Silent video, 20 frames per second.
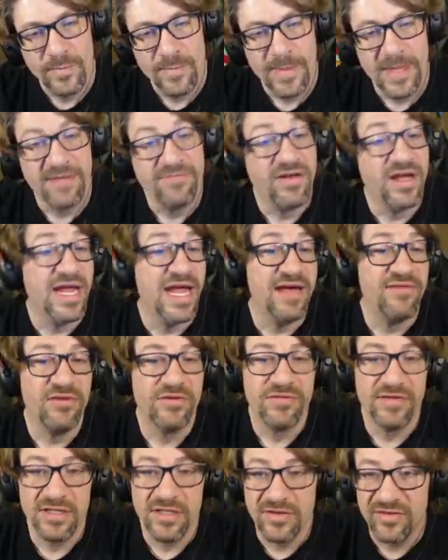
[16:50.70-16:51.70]
If I have
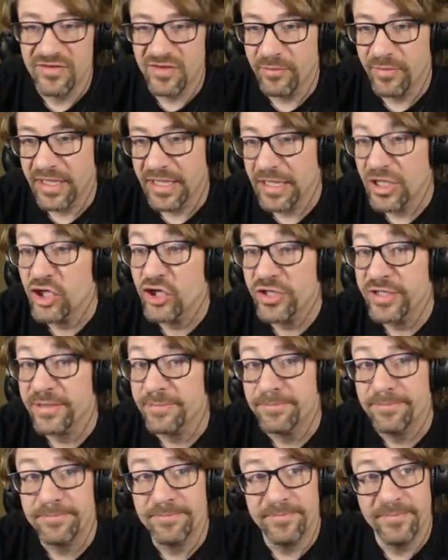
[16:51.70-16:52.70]
offended somebody,
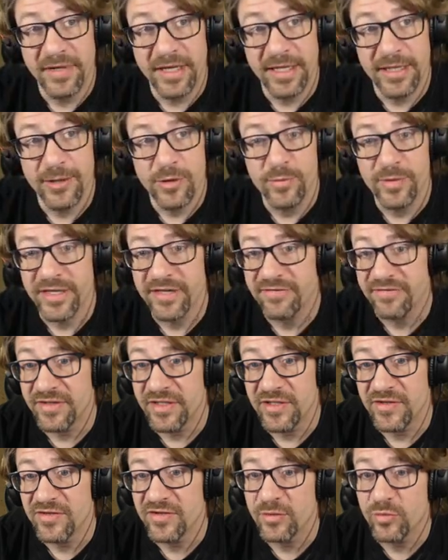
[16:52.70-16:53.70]
good. I hope I
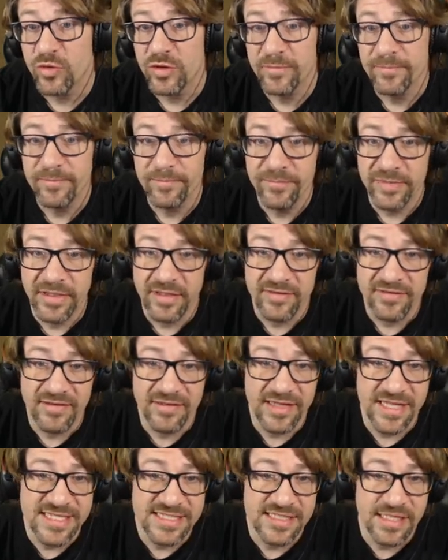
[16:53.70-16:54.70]
offended someone, because the
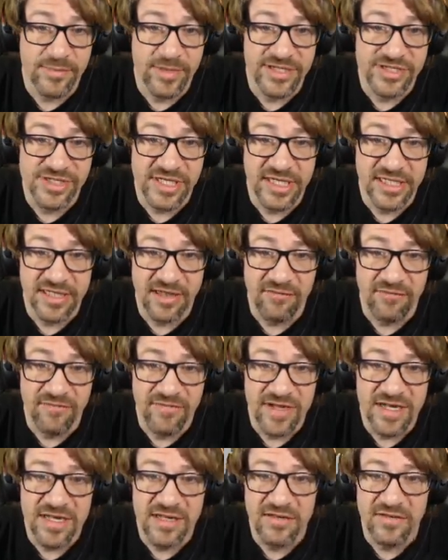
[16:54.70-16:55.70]
last time I checked,
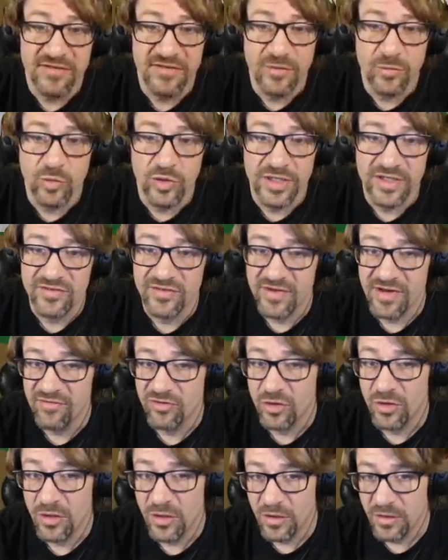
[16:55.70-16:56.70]
offending someone has
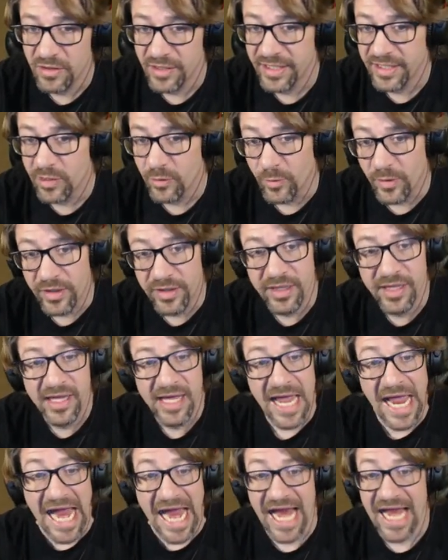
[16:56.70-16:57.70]
never hurt anyone.
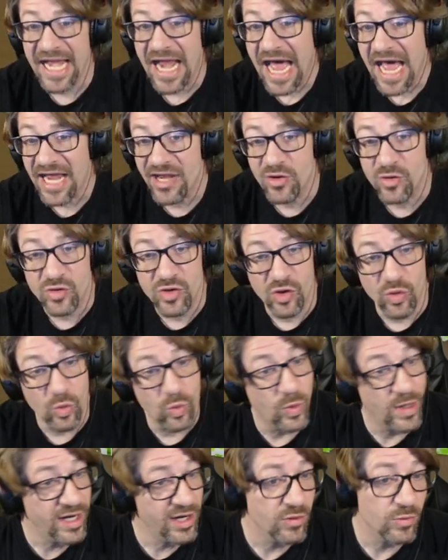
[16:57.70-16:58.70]
And I don't know
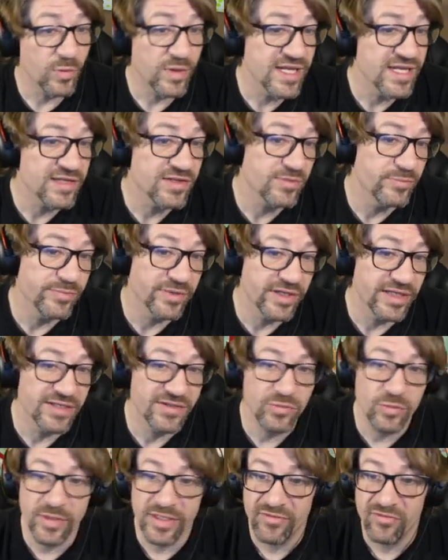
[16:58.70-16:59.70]
where it went, but
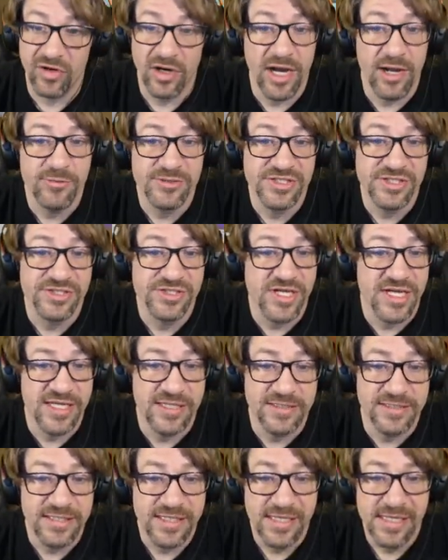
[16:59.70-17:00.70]
whenever I was a
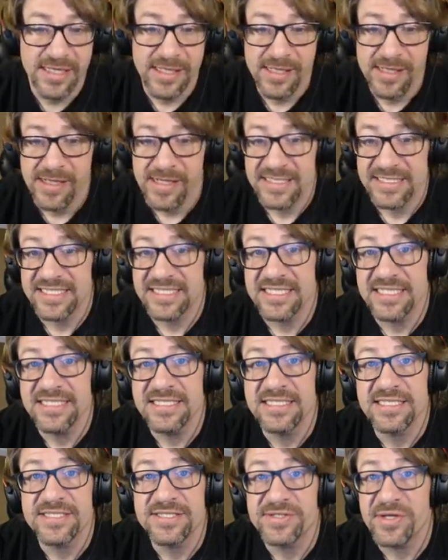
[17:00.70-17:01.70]
child, Sticks
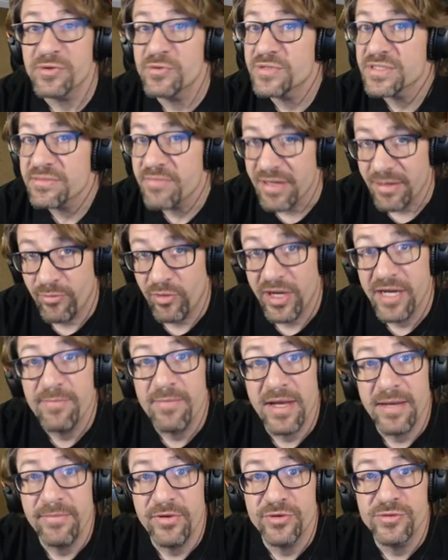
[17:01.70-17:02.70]
and stones may break
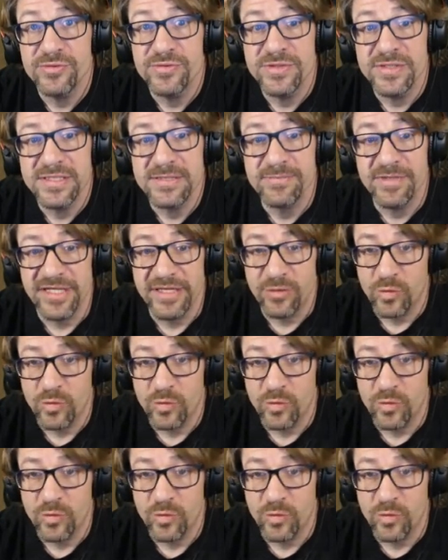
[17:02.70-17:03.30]
my bones, but